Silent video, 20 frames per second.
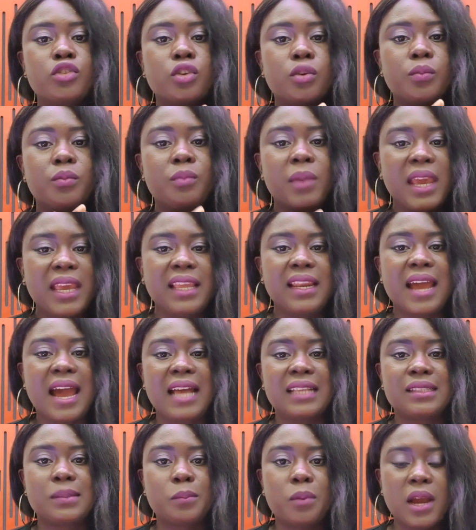make it
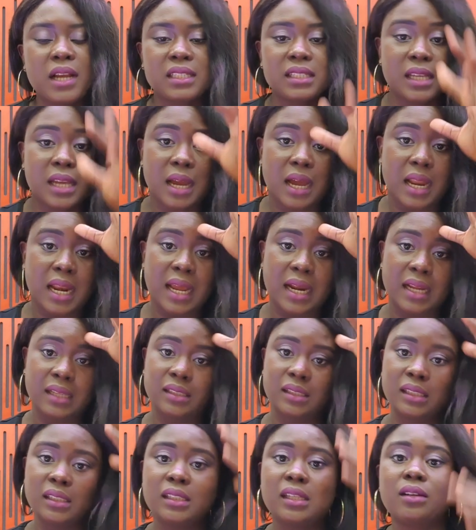as practical and
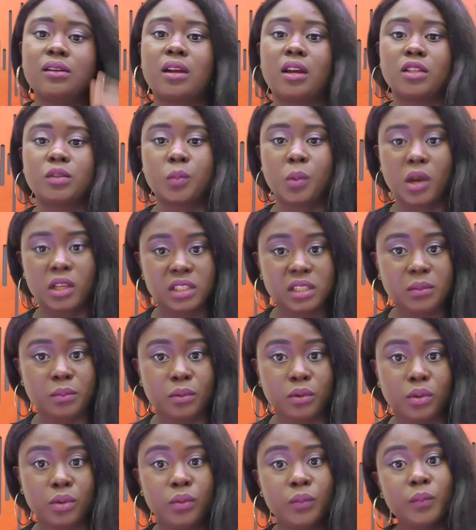as detailed as
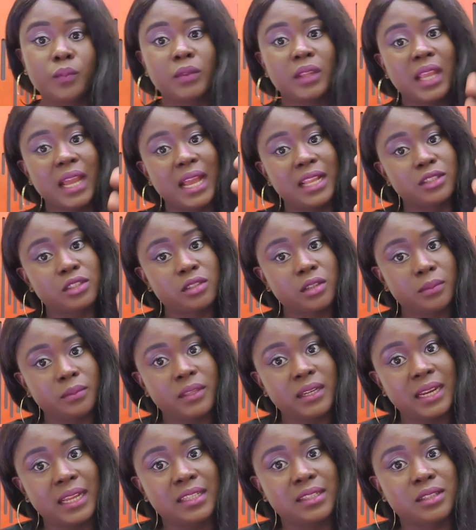possible, and
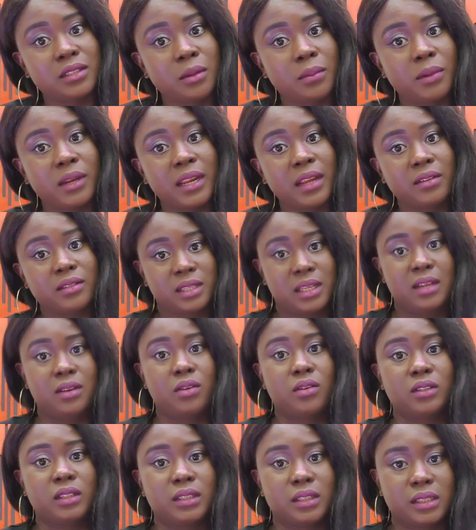something that somebody else can
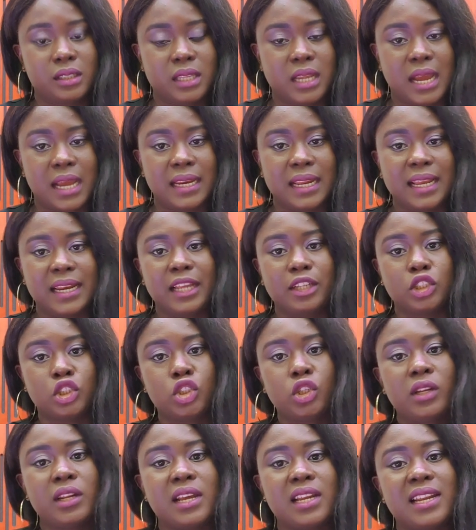understand, and
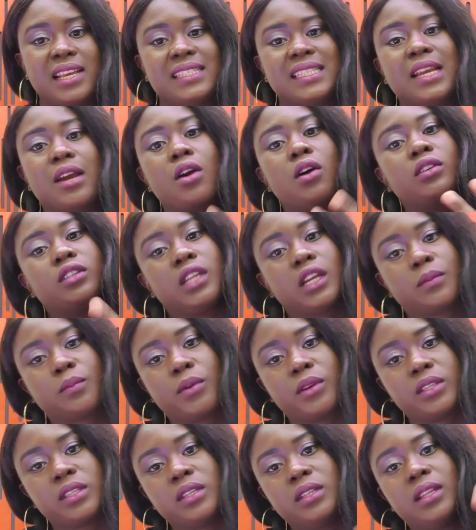ensure that there's a contact
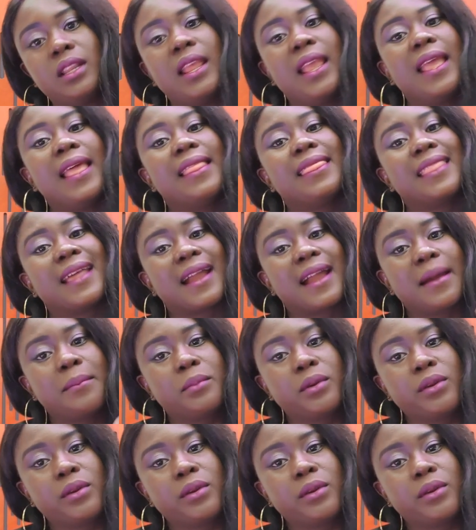person that can be